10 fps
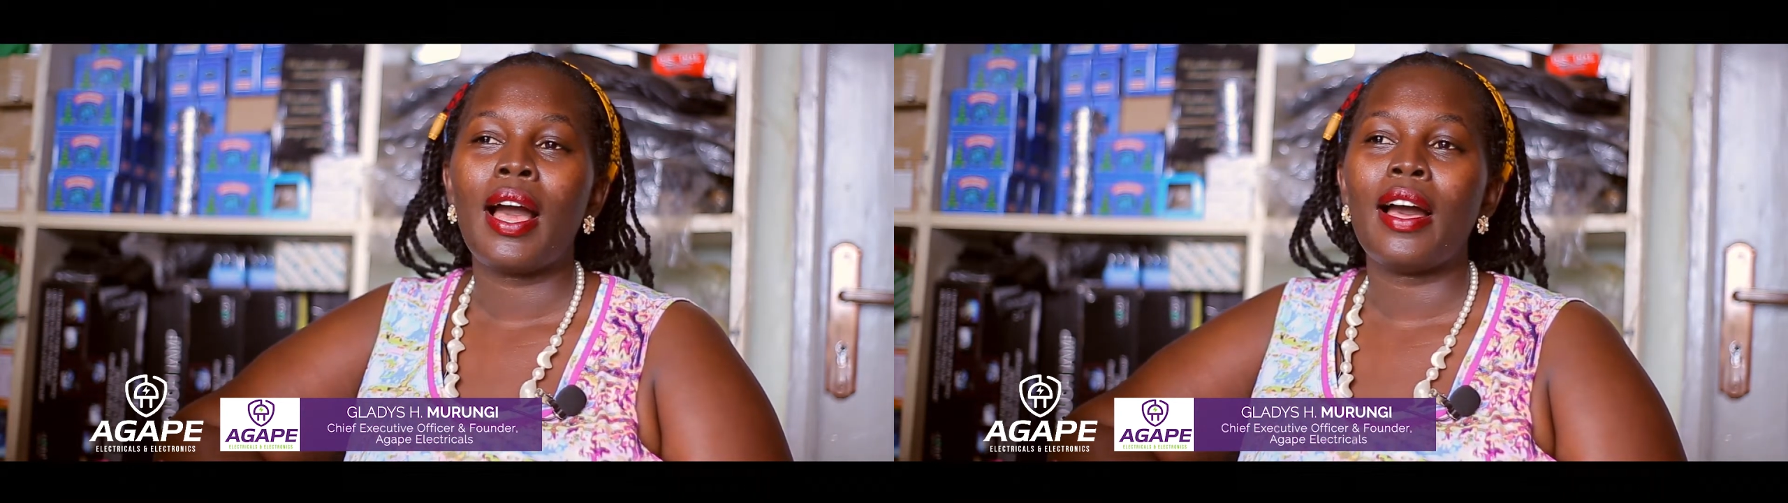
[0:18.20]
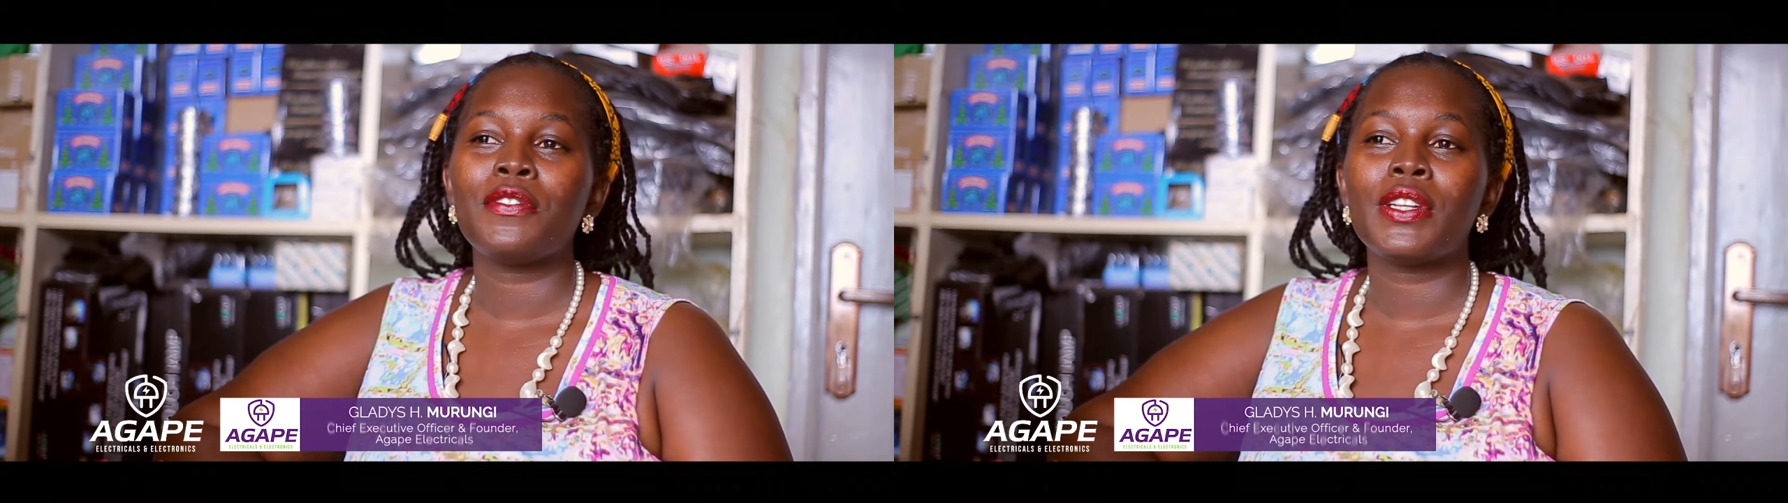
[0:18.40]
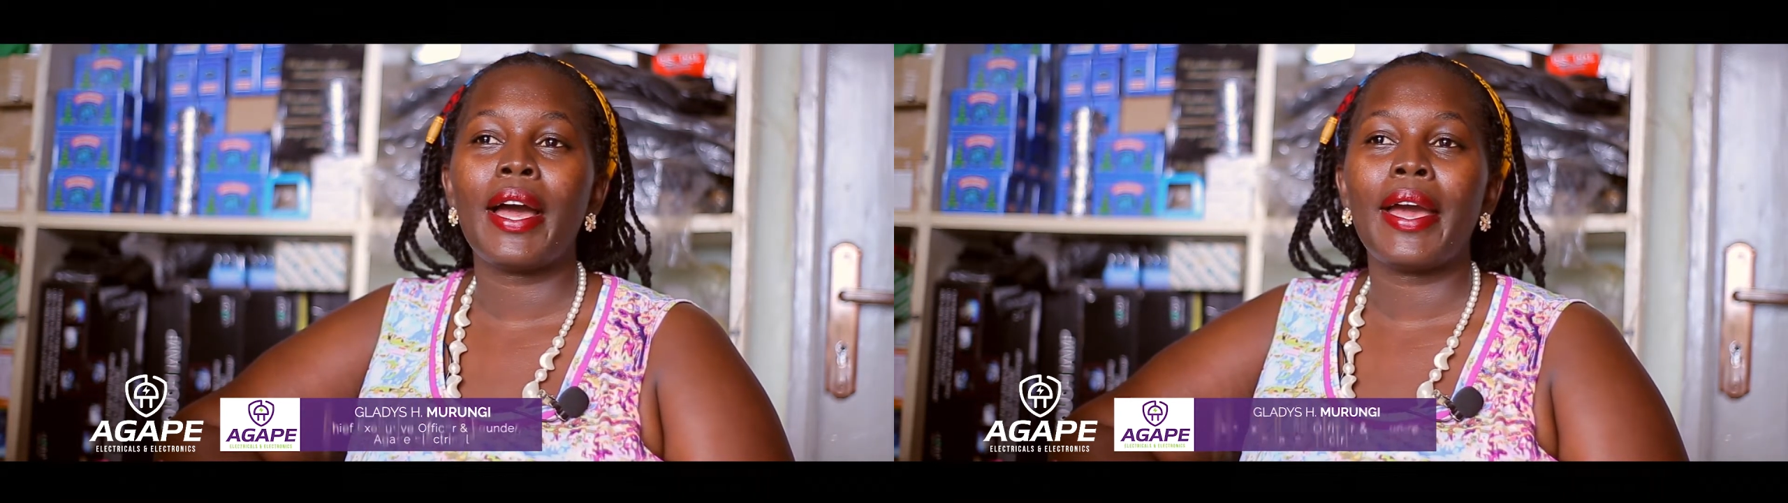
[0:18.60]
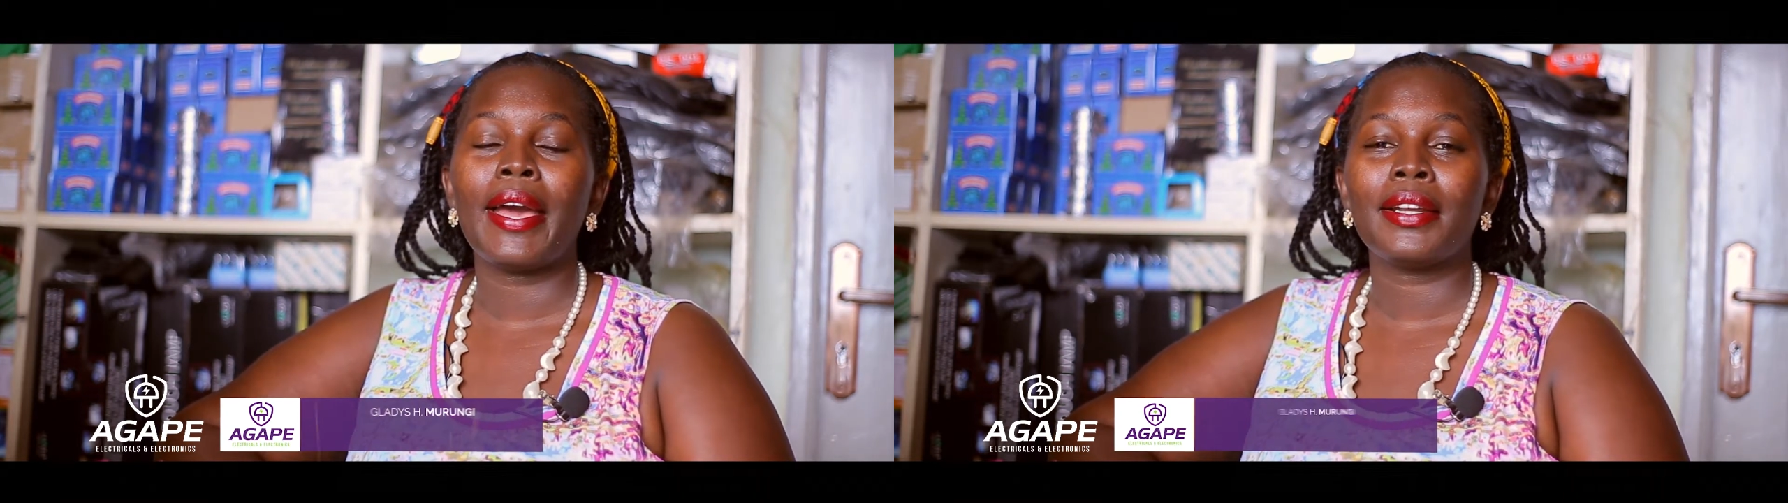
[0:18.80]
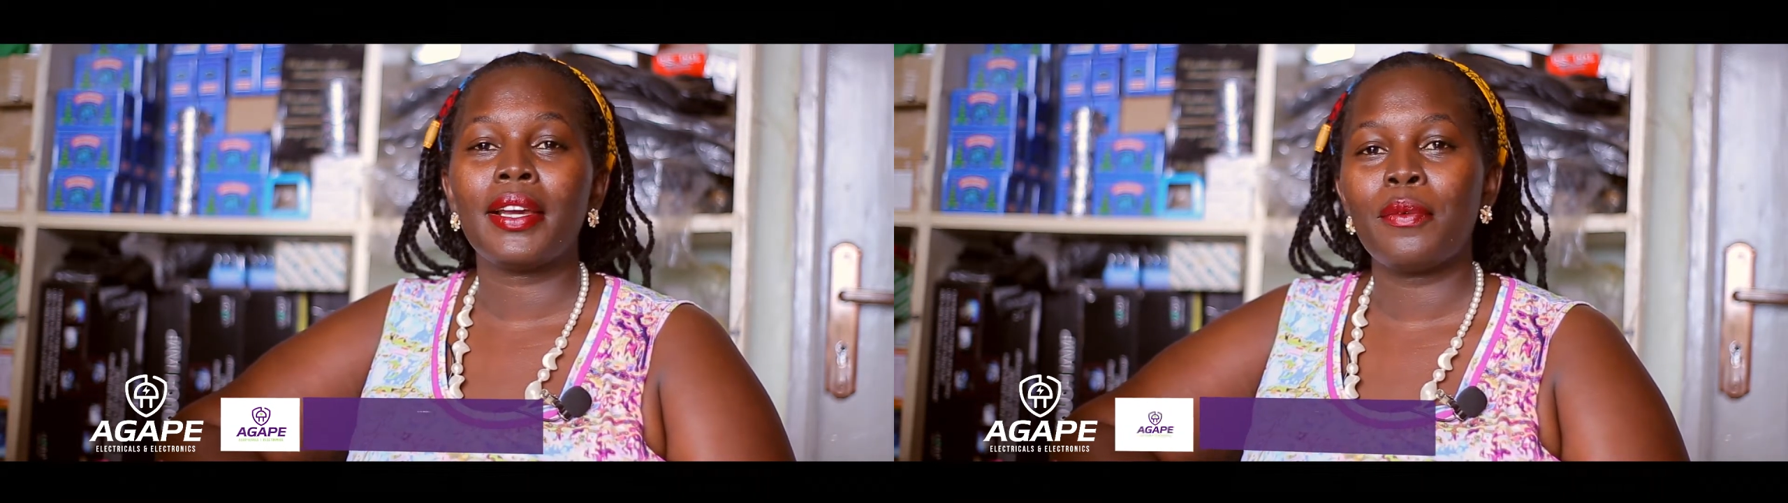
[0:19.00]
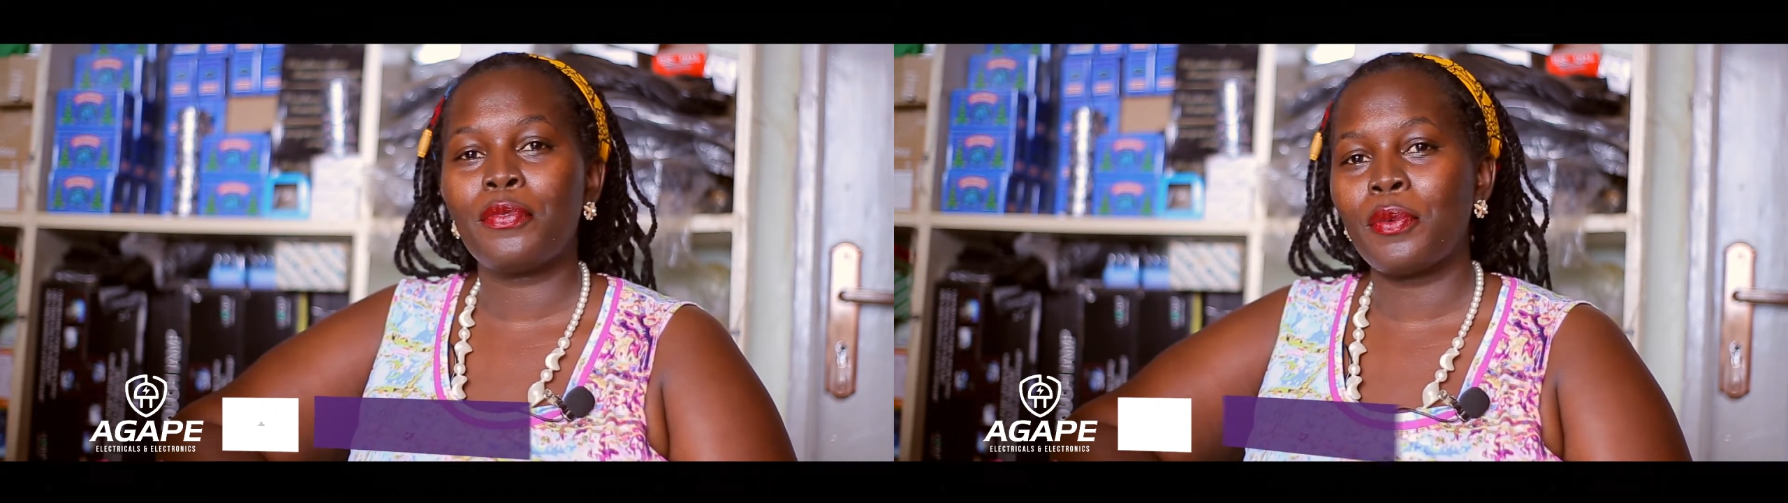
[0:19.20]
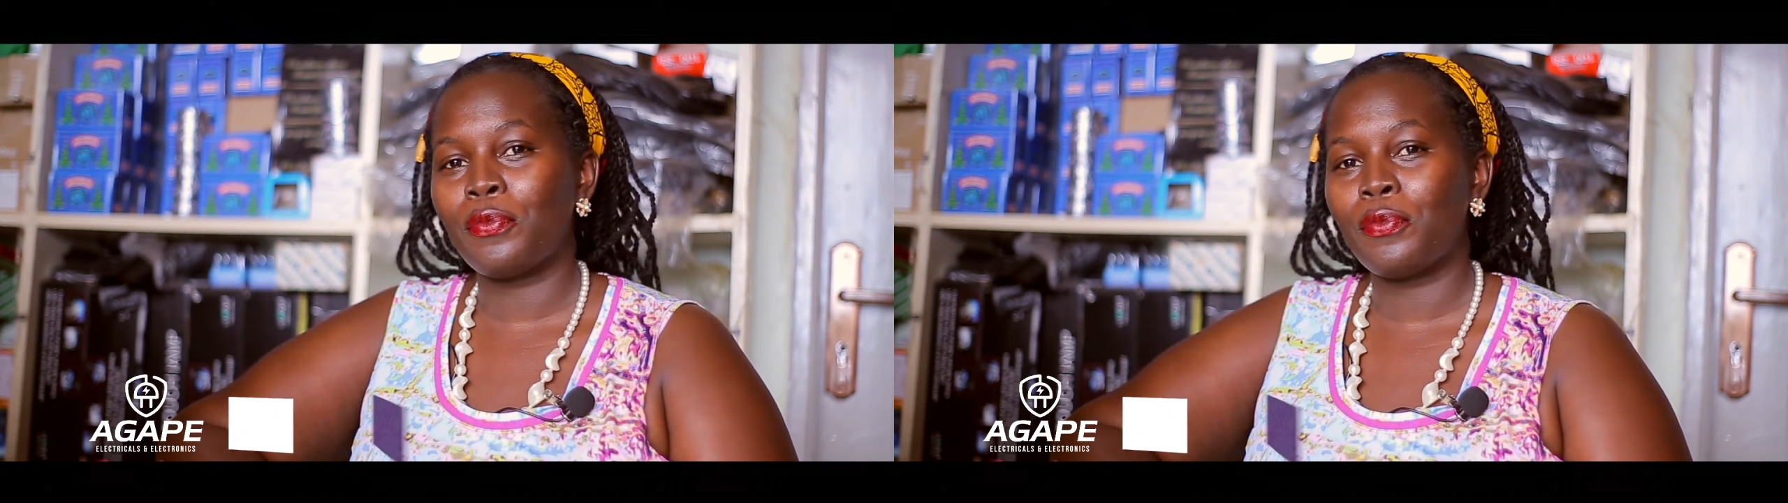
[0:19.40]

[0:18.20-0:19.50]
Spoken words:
after I had come from